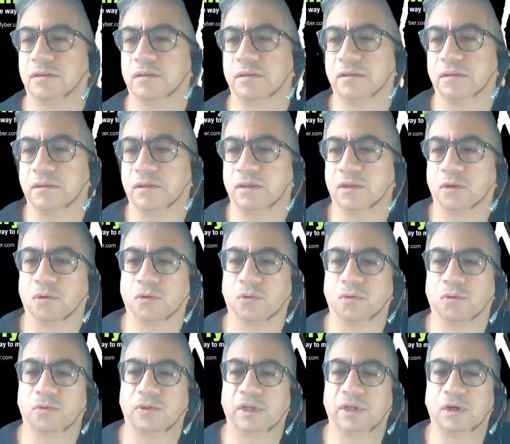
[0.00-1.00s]
you know,
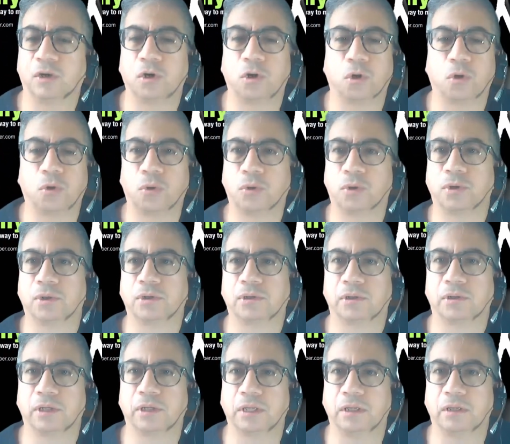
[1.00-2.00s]
their
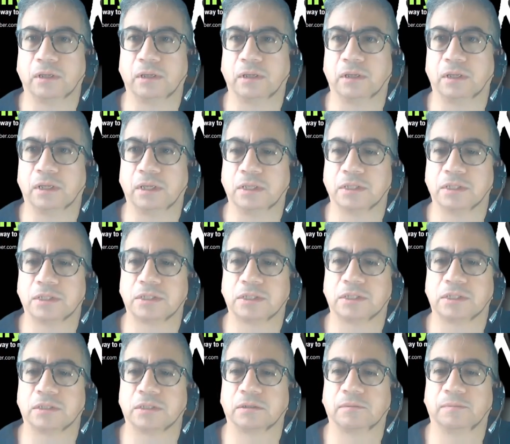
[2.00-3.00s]
goal is